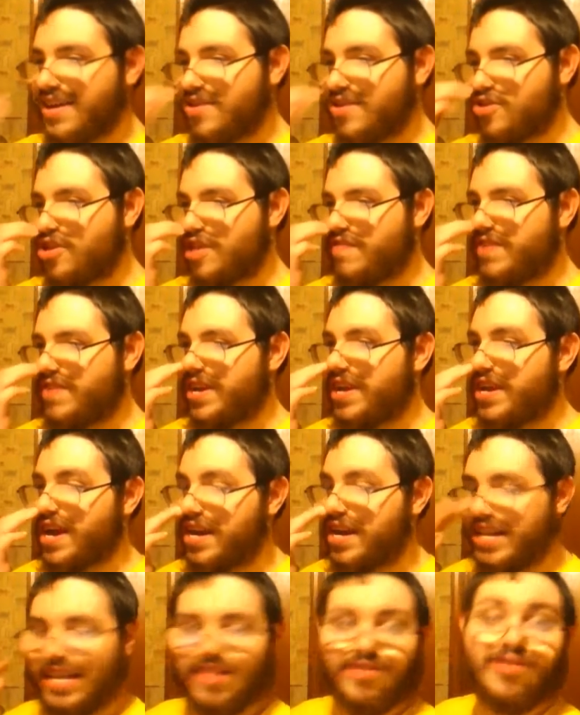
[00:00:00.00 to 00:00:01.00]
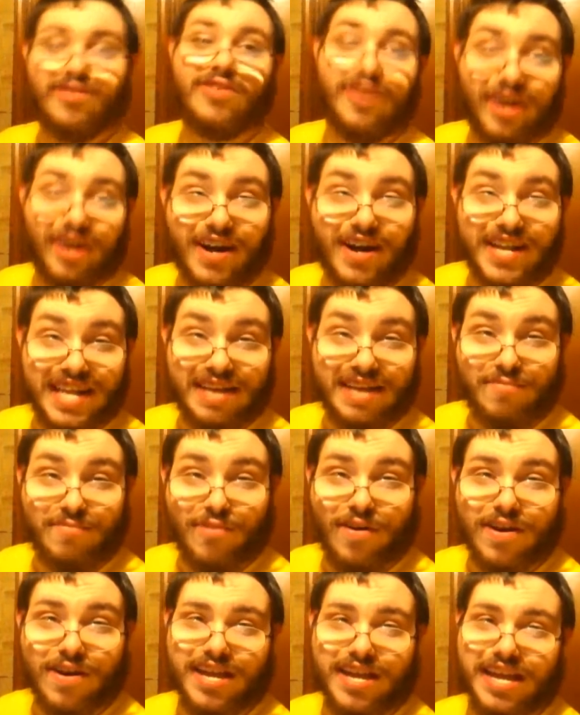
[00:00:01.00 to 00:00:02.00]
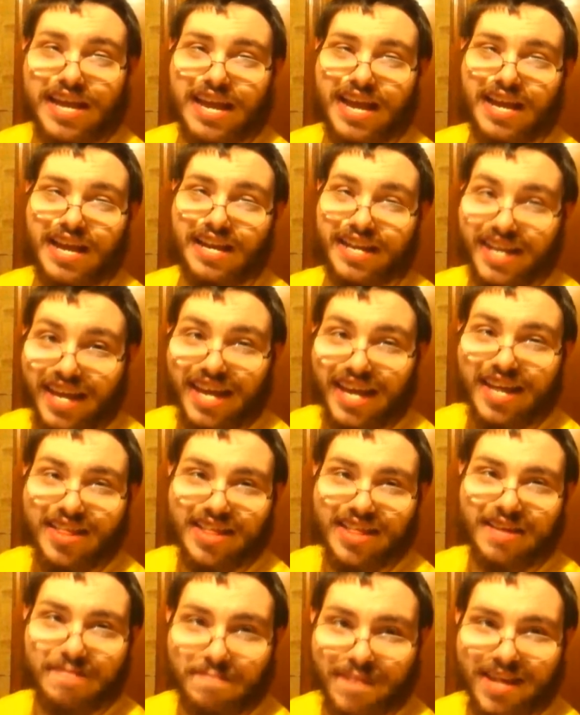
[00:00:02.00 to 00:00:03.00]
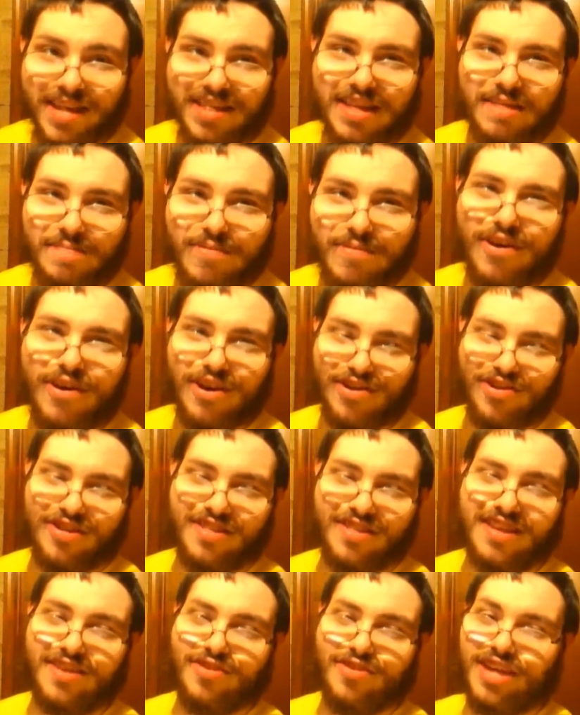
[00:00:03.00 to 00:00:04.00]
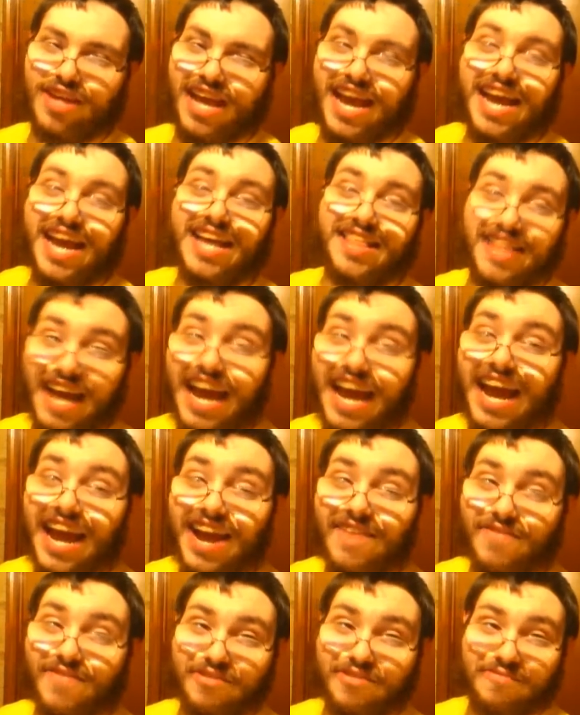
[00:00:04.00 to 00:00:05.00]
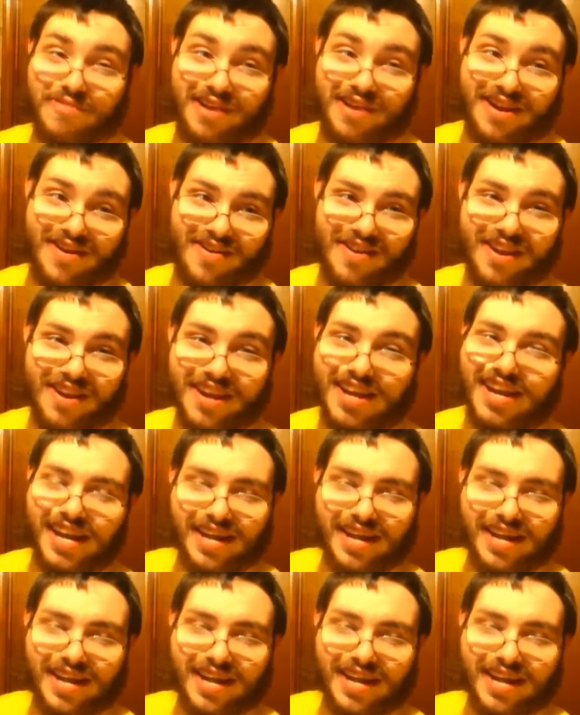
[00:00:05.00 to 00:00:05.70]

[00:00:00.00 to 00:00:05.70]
She's even got these little Huggy Wuggy and Kissy Missy plushes that she has everywhere.